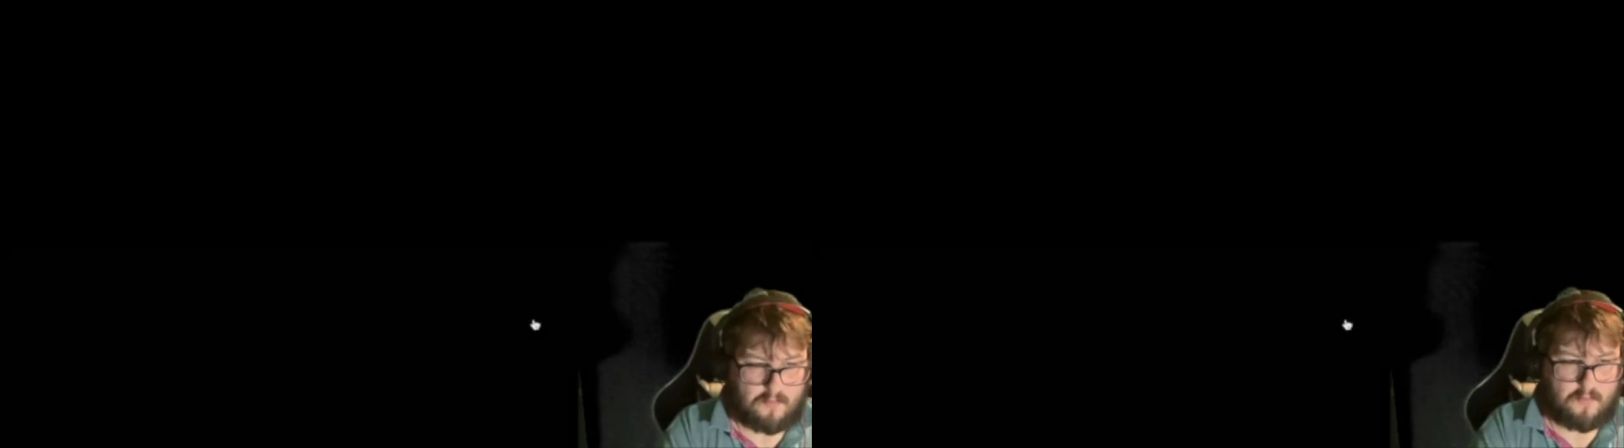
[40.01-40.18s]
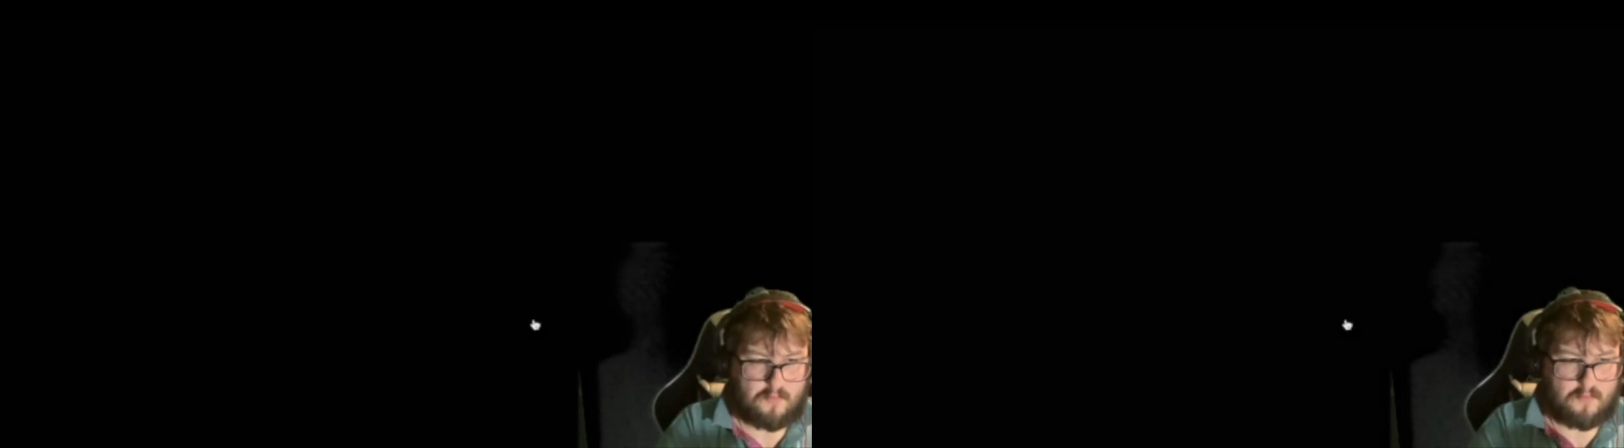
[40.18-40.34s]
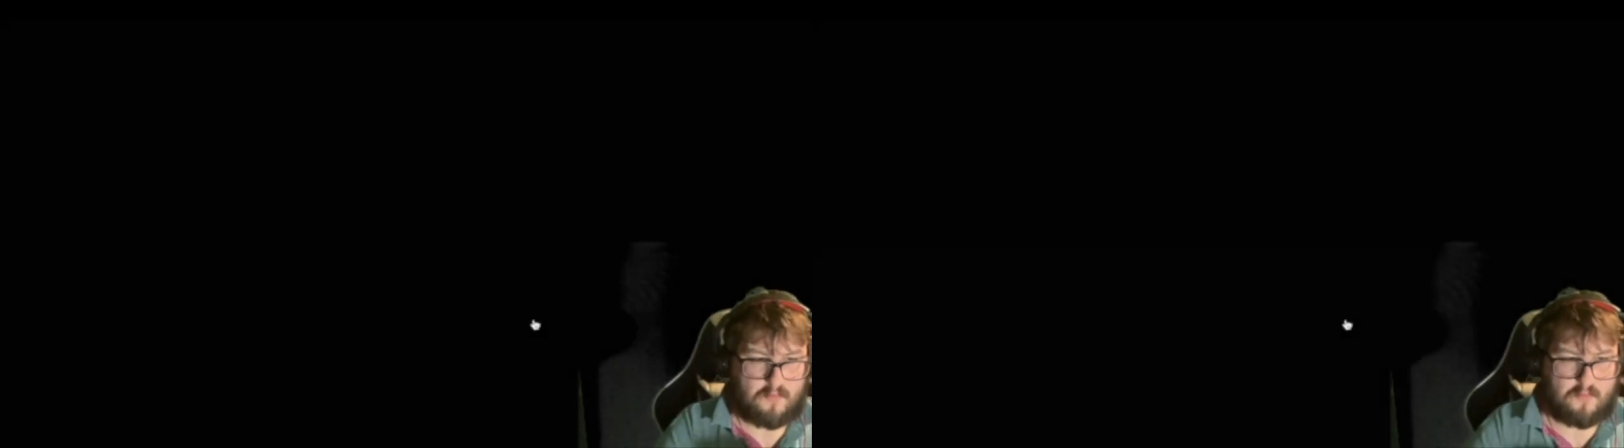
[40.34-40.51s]

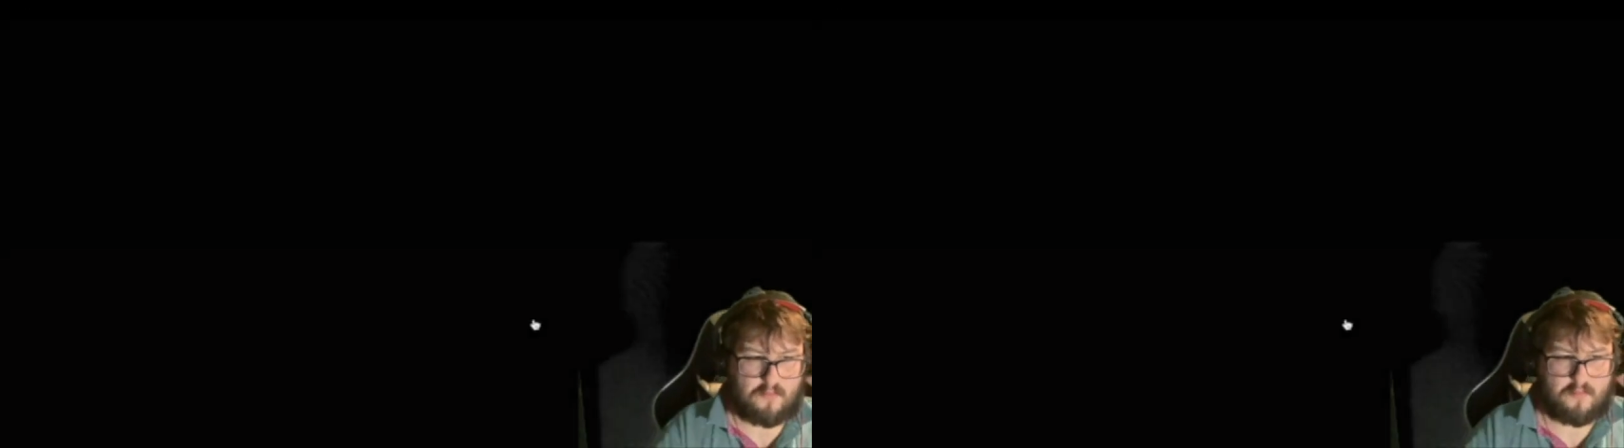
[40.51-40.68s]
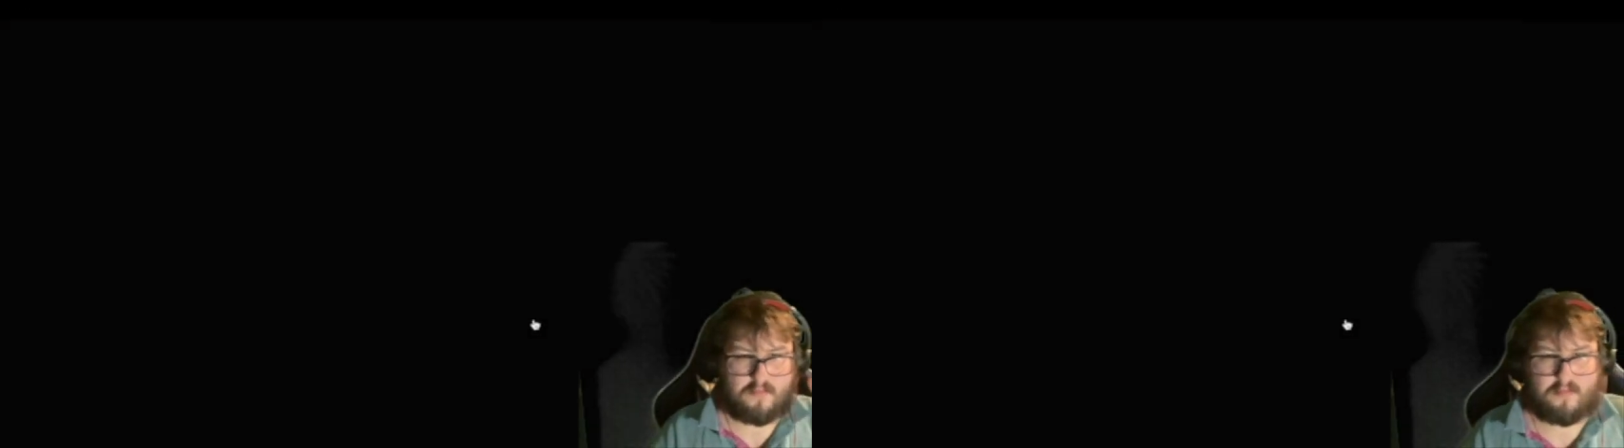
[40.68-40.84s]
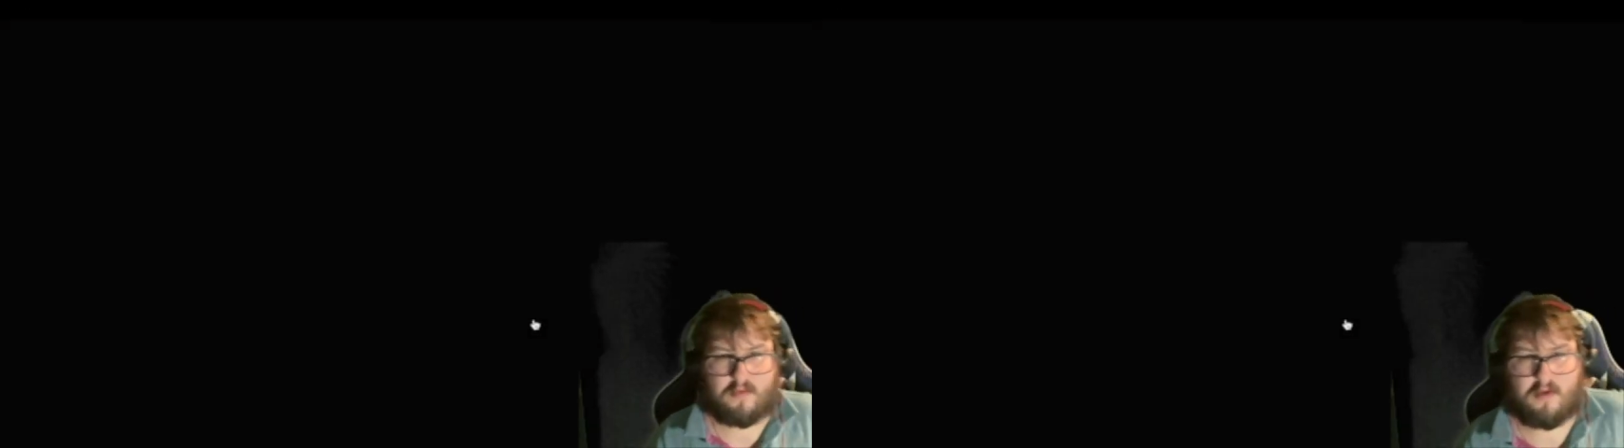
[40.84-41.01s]

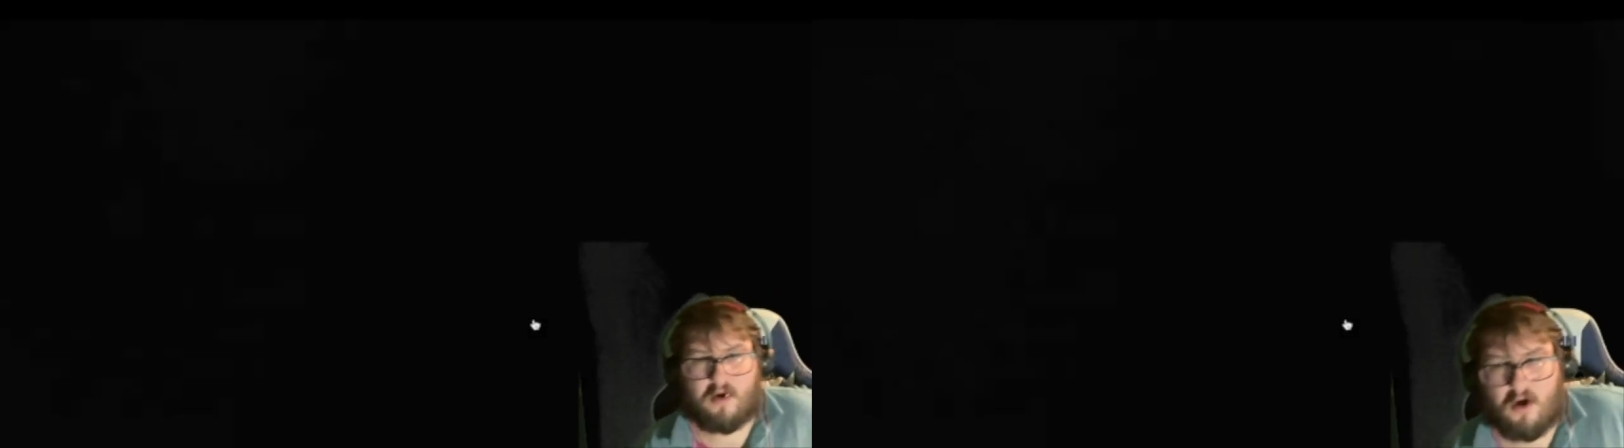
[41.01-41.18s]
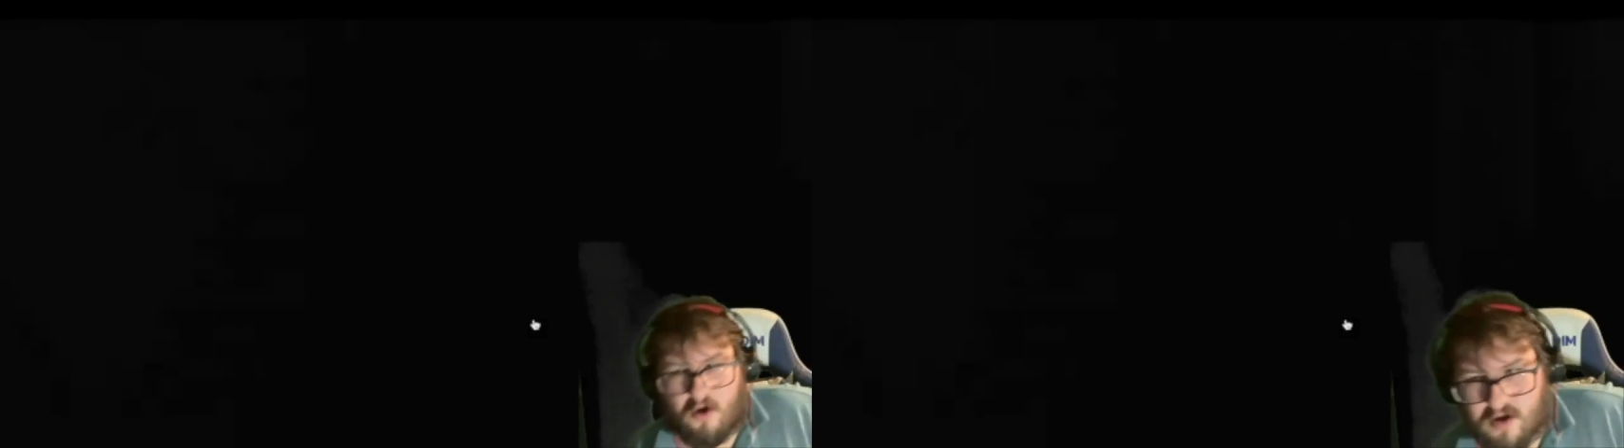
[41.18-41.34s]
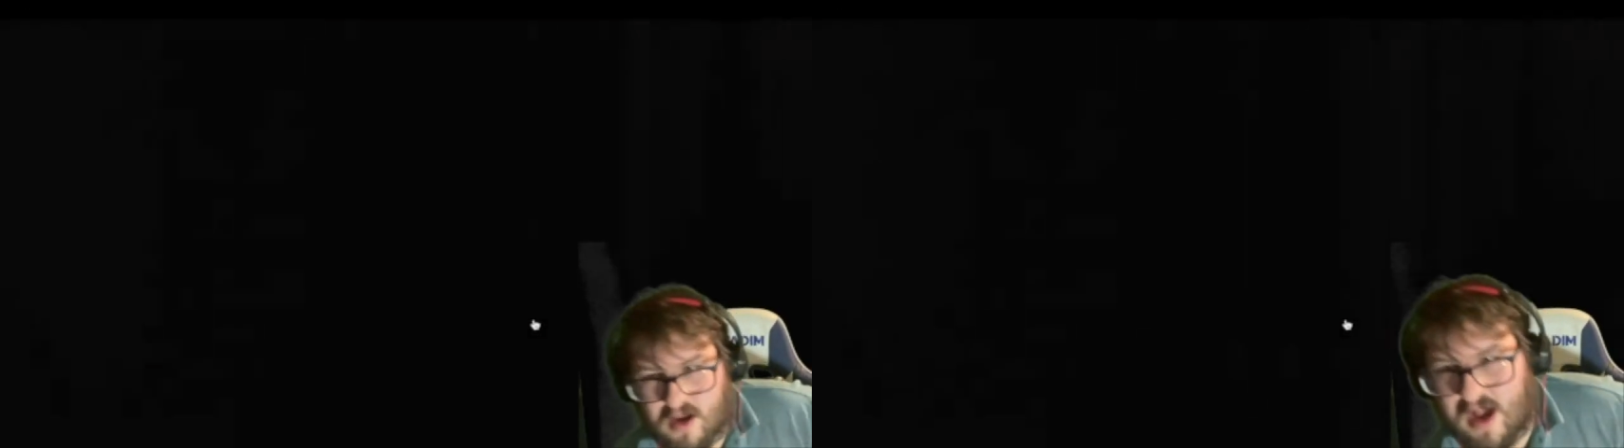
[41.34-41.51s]

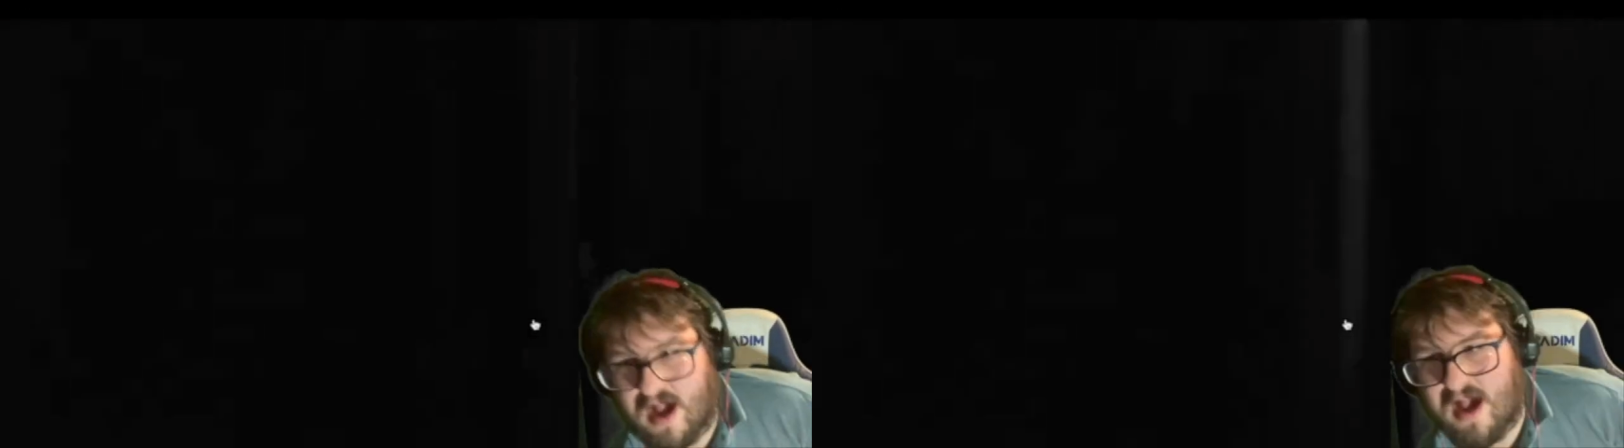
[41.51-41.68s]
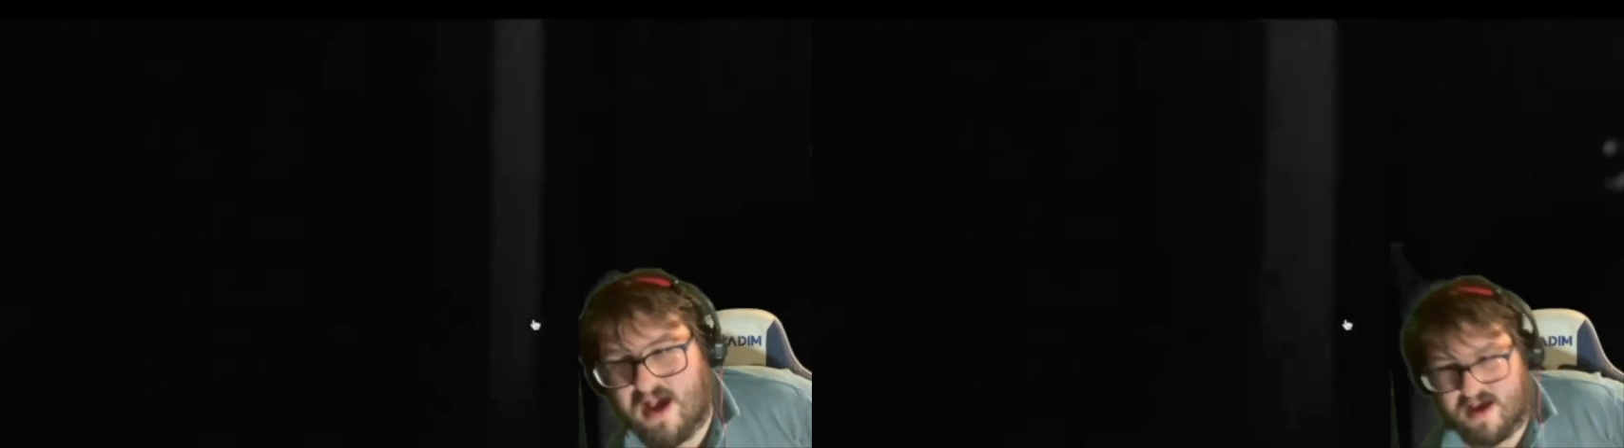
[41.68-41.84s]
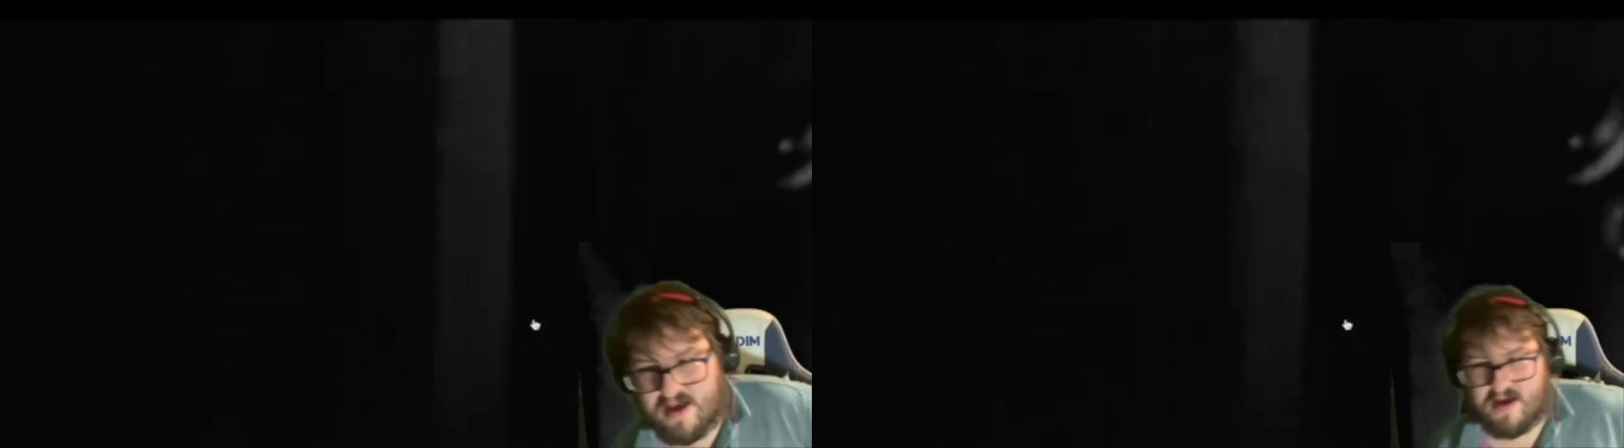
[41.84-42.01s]

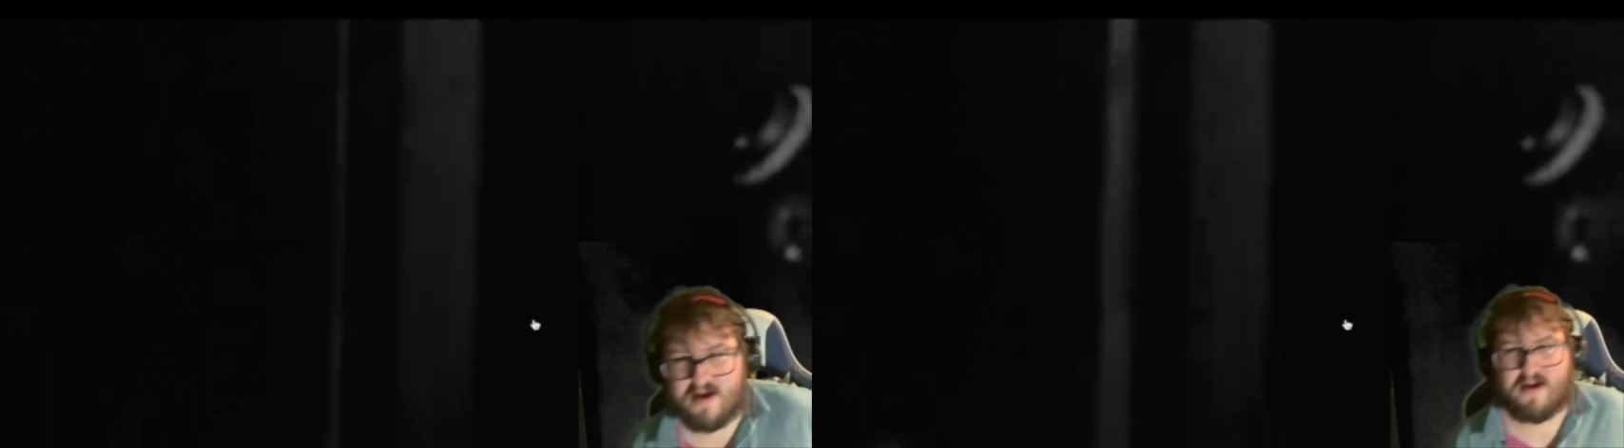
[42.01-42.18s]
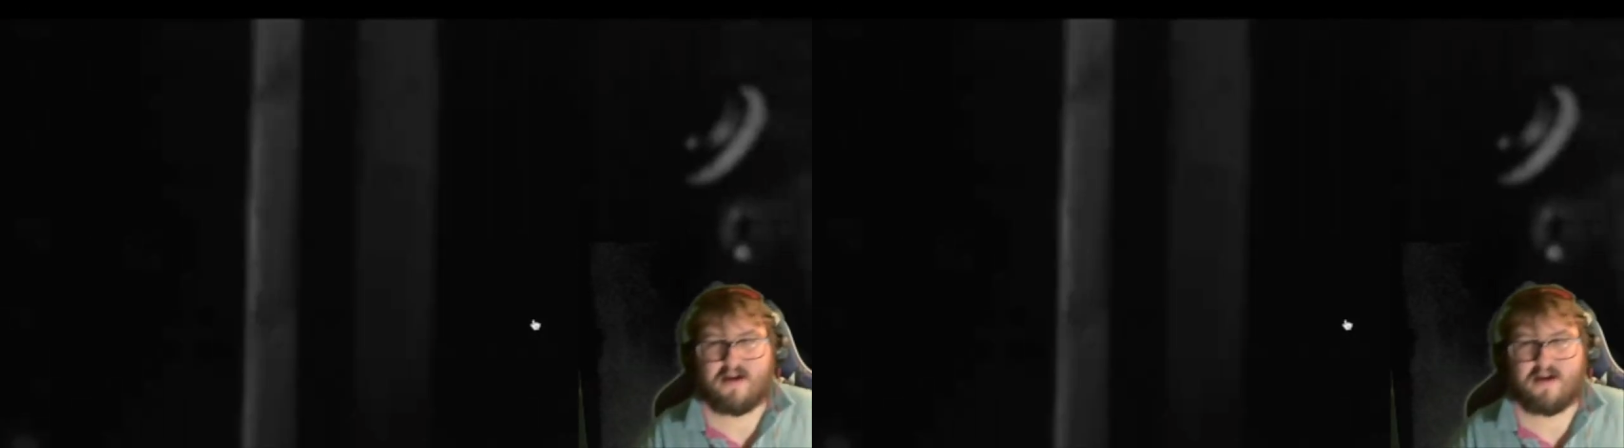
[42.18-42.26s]
Okay,